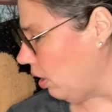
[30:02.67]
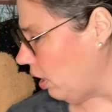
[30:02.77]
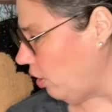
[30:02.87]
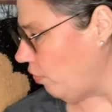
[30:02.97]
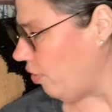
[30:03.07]

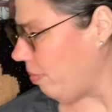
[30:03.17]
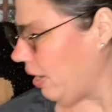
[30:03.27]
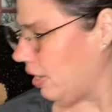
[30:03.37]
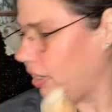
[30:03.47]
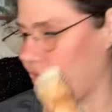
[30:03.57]
Can you fit
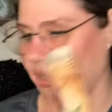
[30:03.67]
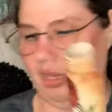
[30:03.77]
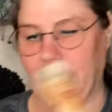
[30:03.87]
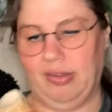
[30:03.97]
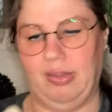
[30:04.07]
back in here?
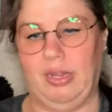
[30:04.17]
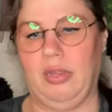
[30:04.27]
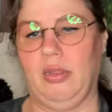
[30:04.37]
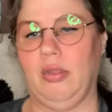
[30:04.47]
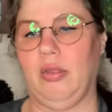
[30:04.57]
Let's see.
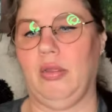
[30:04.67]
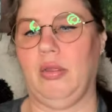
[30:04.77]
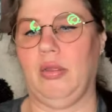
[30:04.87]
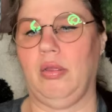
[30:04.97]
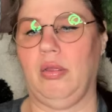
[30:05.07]

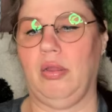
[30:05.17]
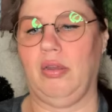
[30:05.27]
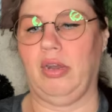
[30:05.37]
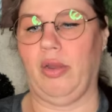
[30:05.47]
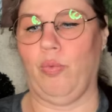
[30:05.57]

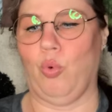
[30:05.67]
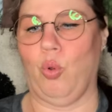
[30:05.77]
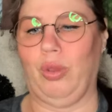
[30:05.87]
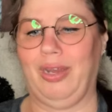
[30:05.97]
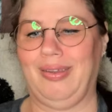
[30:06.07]
Did I
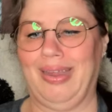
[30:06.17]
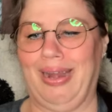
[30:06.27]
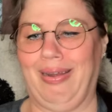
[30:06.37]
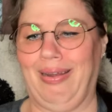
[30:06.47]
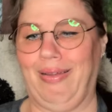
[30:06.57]
roll it
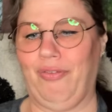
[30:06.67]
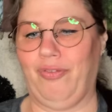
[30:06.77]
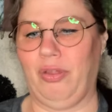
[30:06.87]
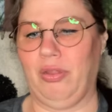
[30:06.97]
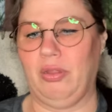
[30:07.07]
tight
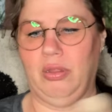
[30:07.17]
enough?